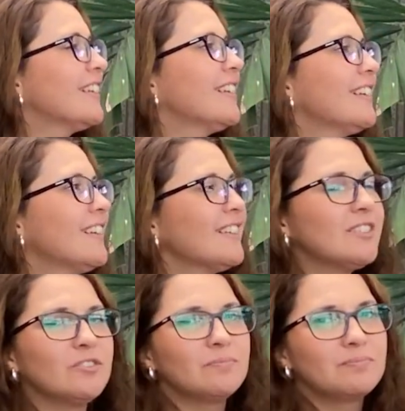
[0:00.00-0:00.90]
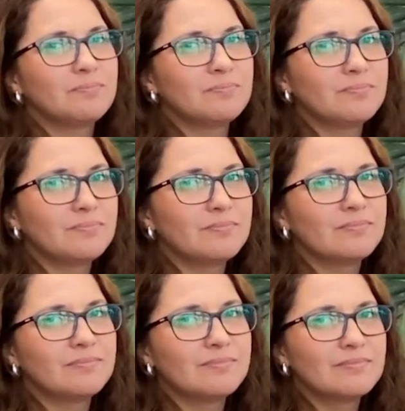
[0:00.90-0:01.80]

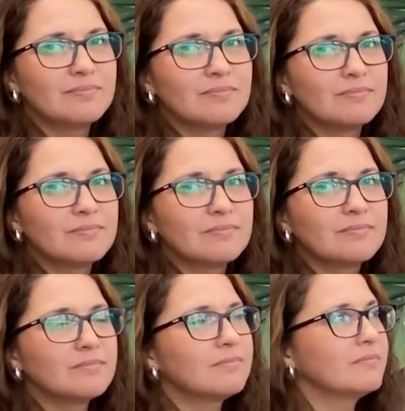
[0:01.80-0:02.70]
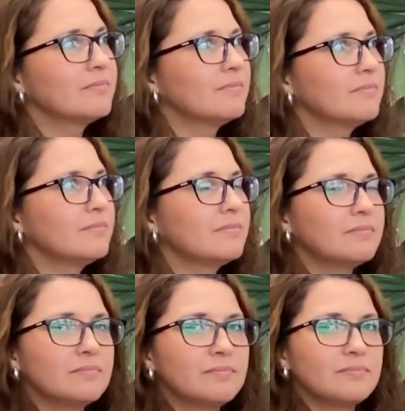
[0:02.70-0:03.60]

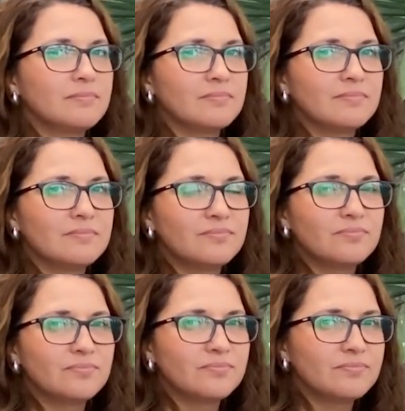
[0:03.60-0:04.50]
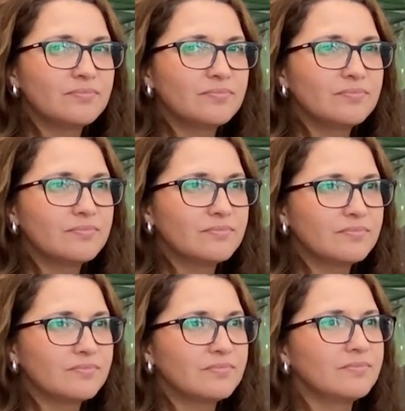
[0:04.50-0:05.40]

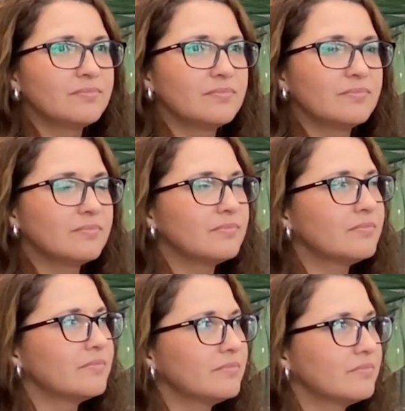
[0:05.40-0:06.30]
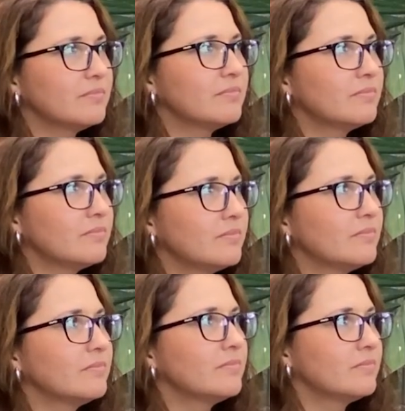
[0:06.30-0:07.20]

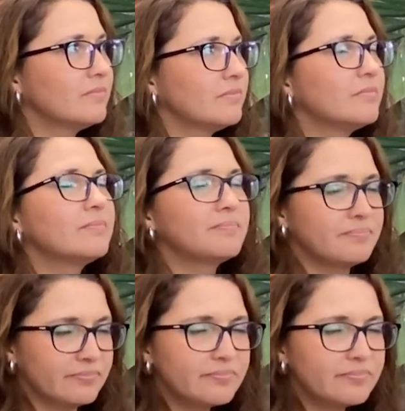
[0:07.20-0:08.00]
[no speech]